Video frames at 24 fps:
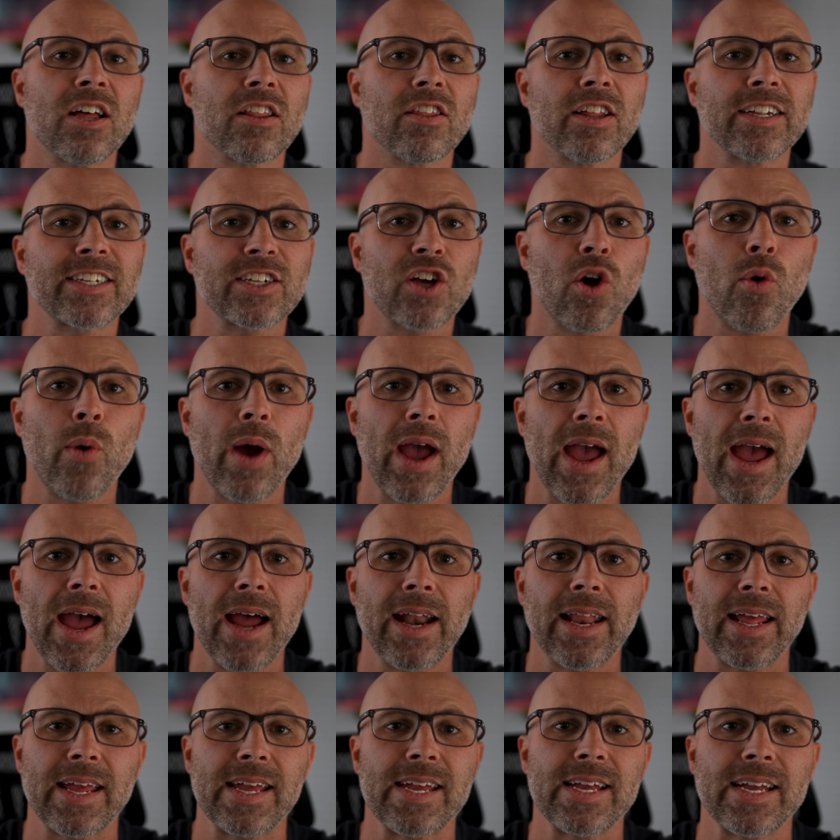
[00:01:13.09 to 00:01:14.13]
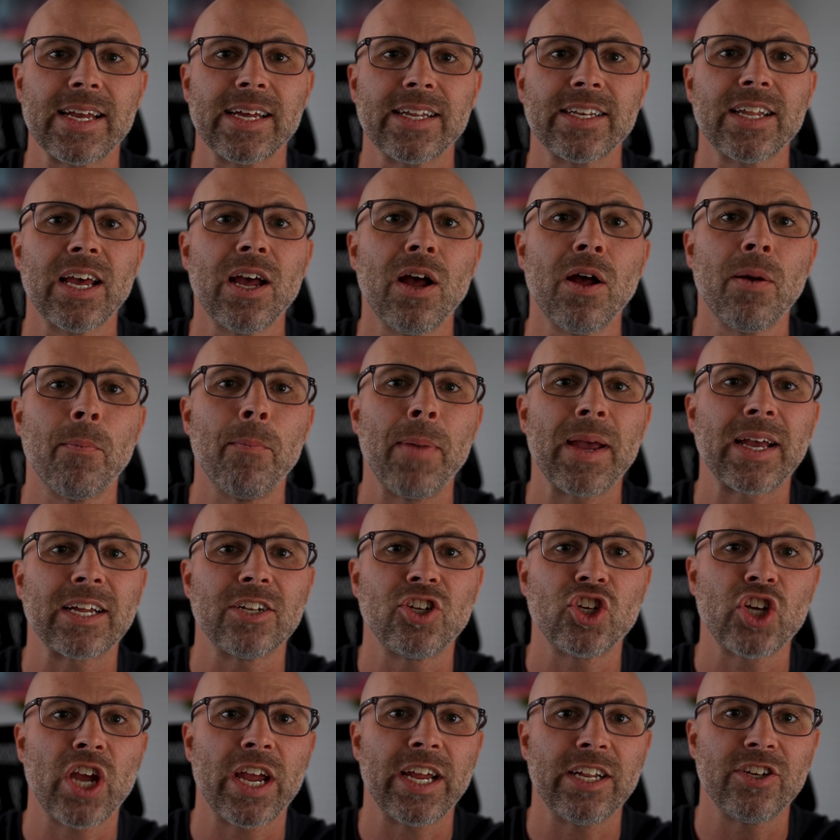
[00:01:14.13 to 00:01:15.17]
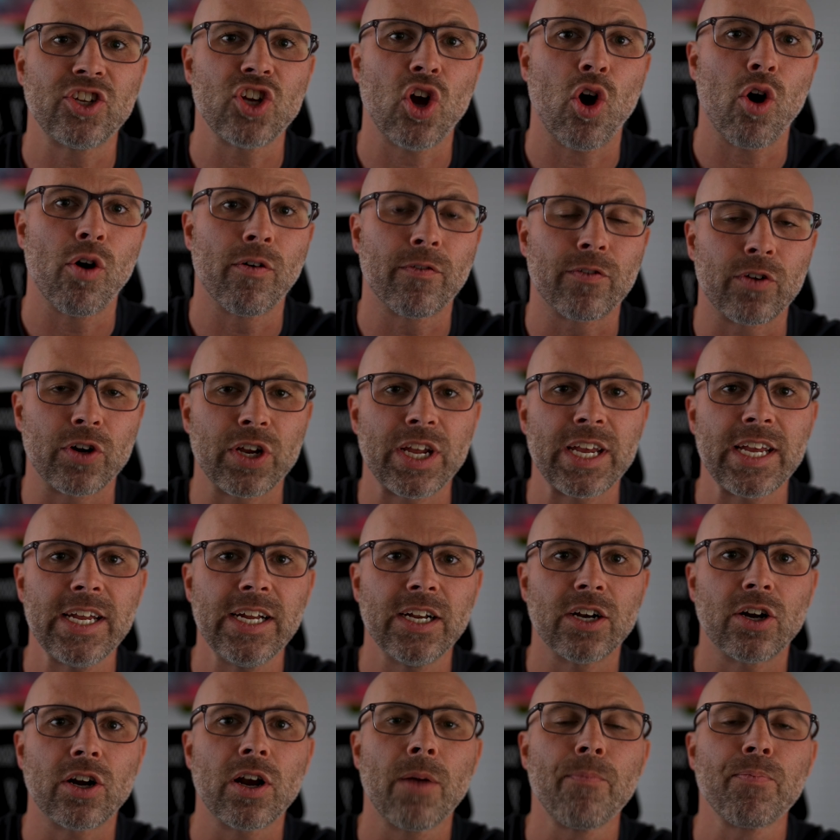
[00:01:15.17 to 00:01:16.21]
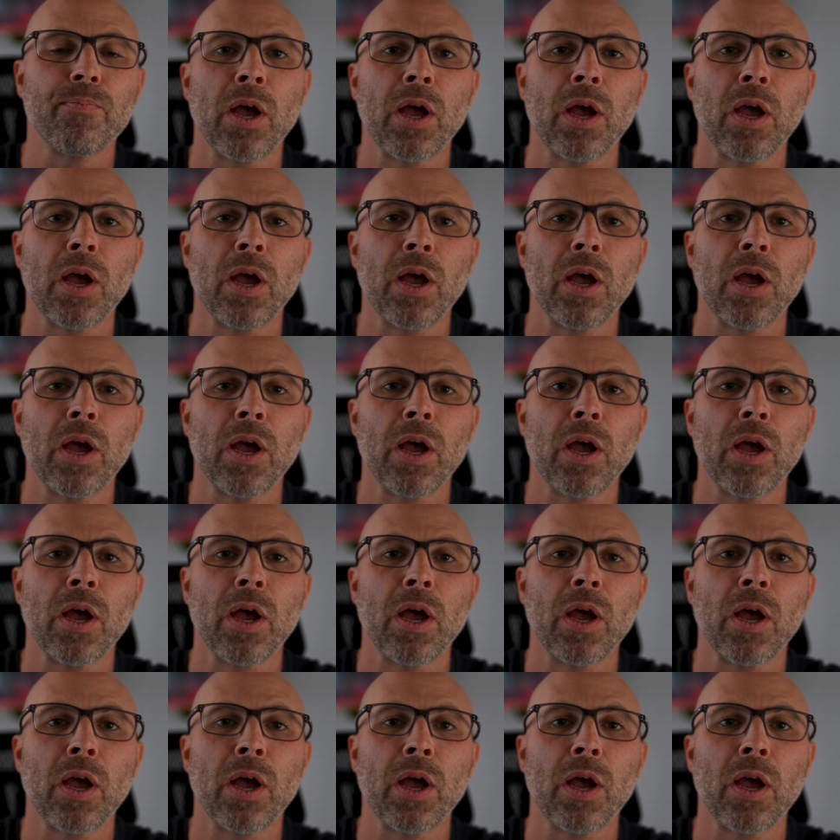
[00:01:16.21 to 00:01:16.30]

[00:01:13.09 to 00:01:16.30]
Let's go ahead and make a change over here.